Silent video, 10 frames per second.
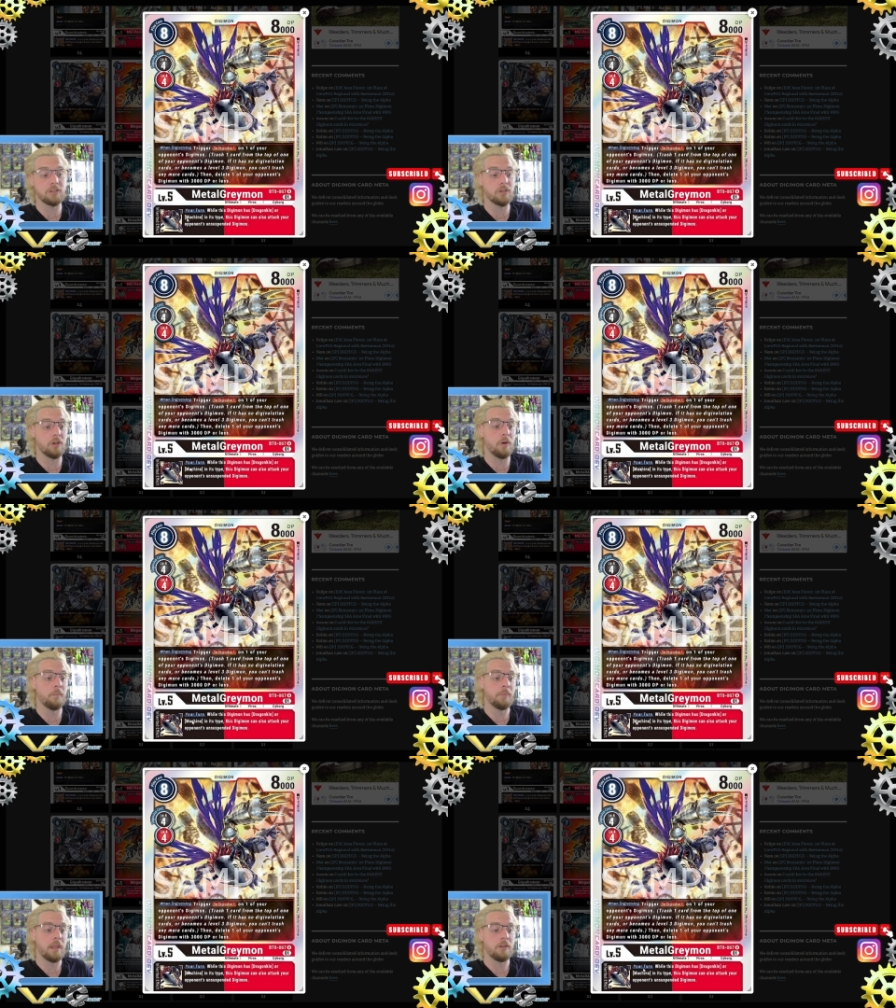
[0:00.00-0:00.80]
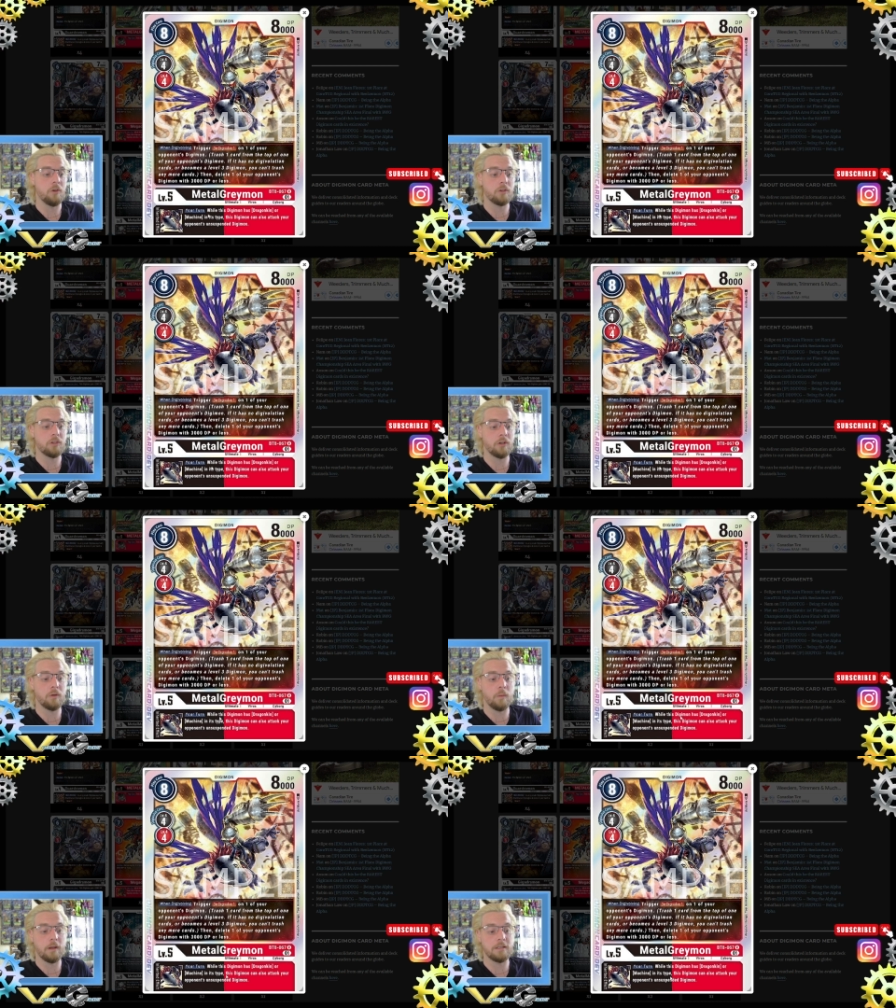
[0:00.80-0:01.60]
So your
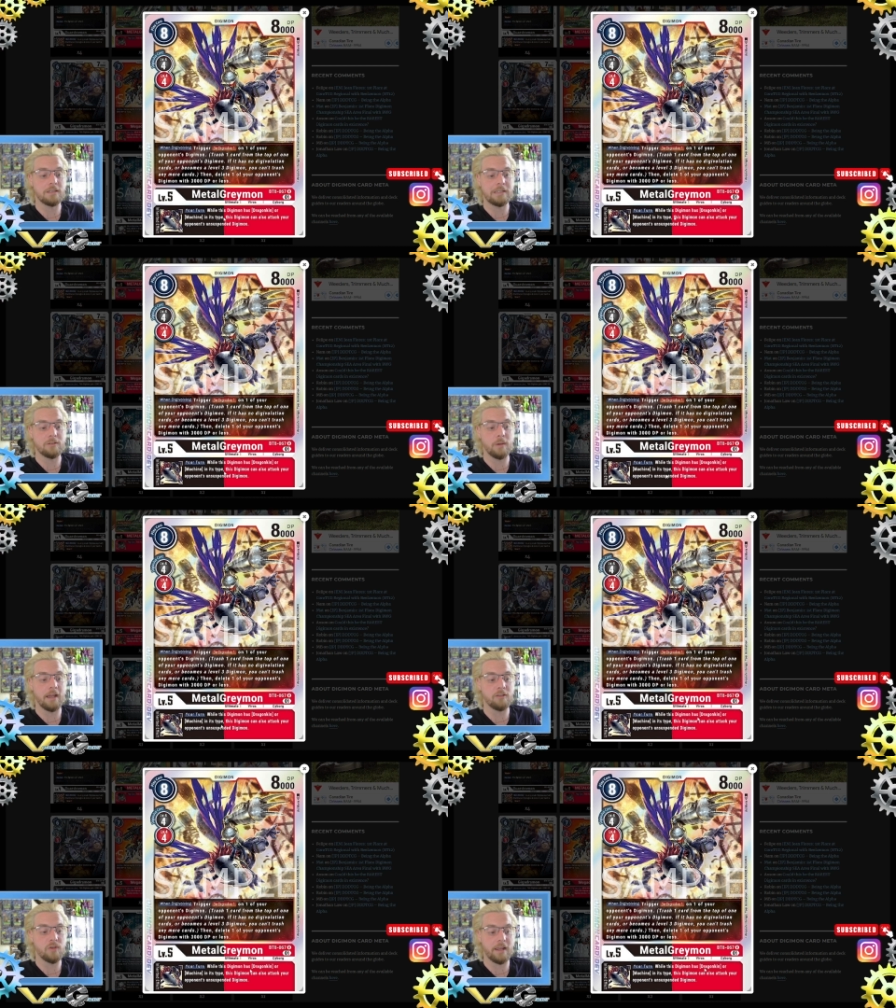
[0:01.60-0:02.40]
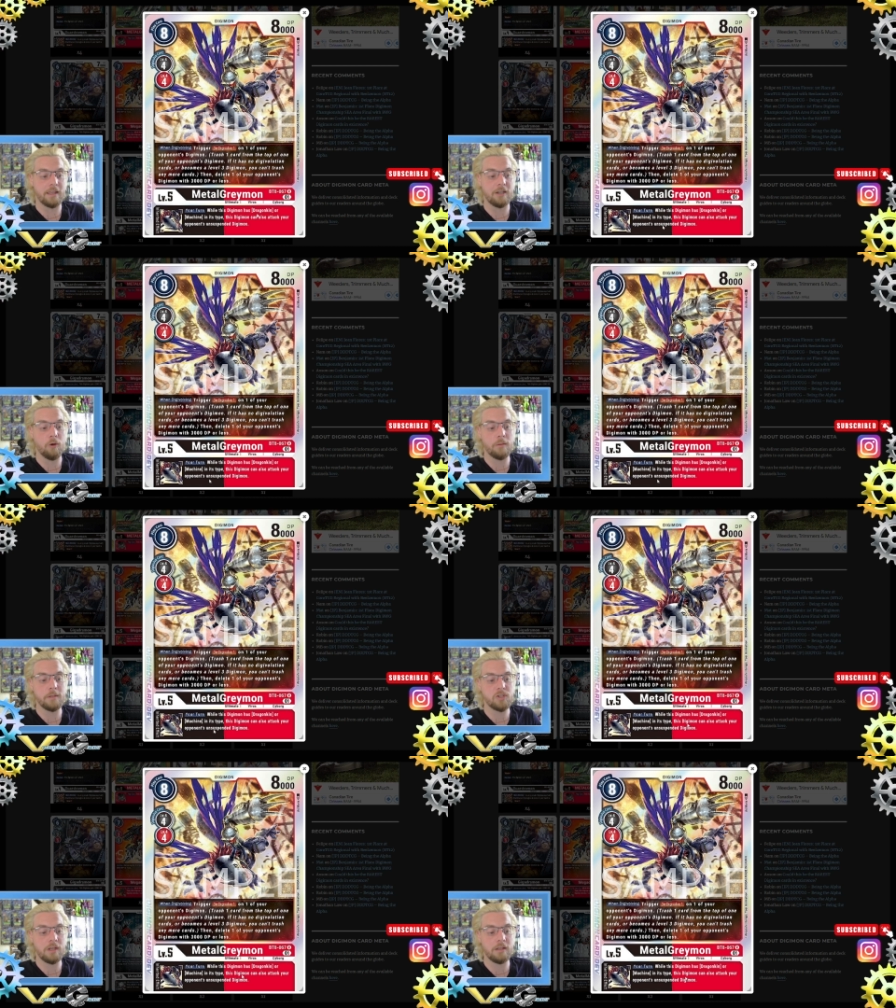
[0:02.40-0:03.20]
turn, while this Digimon had Dragon or
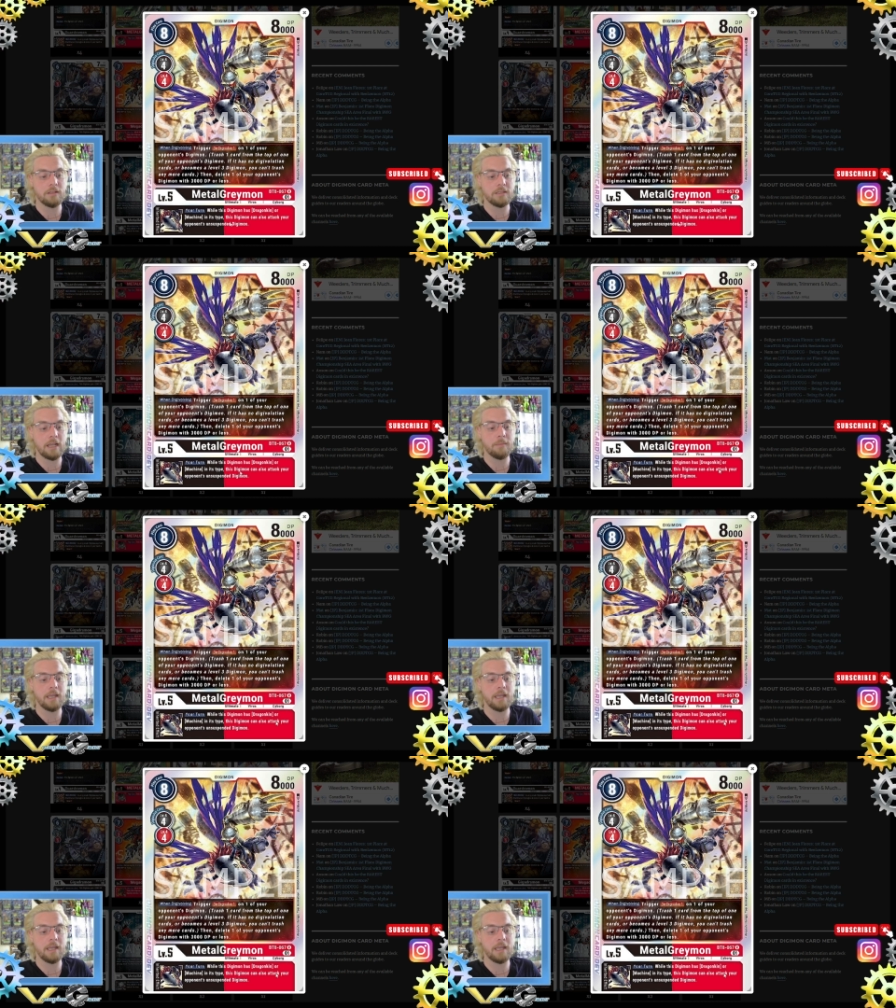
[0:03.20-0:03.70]
Machine as type,